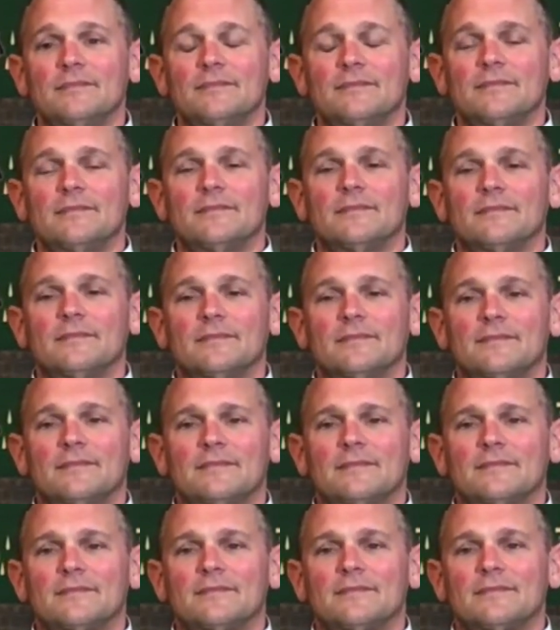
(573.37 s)

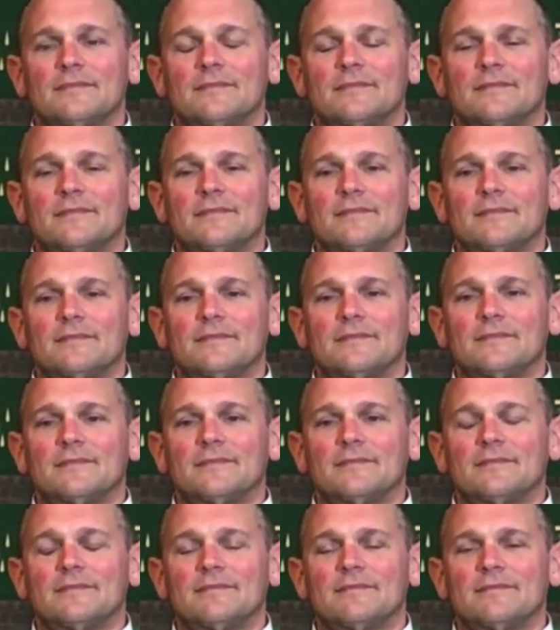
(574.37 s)

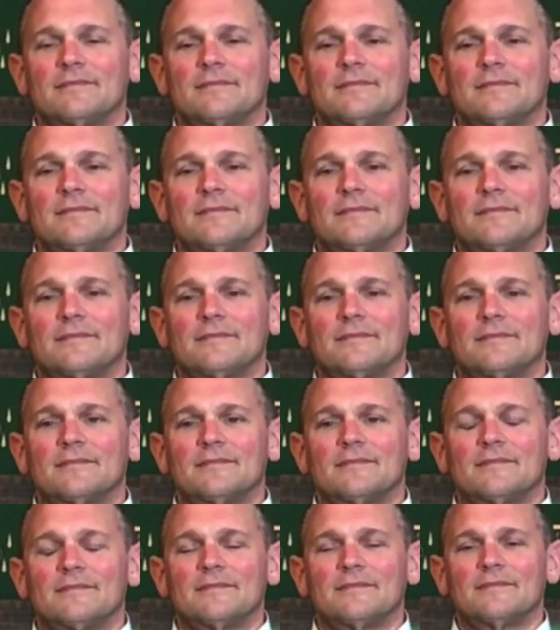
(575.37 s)

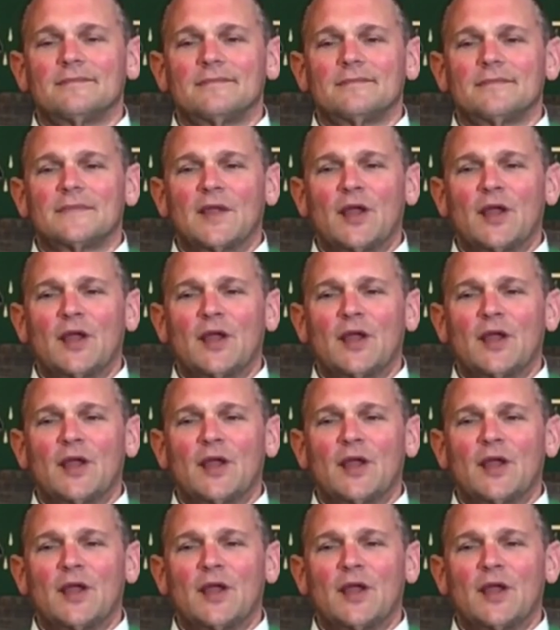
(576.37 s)
[no speech]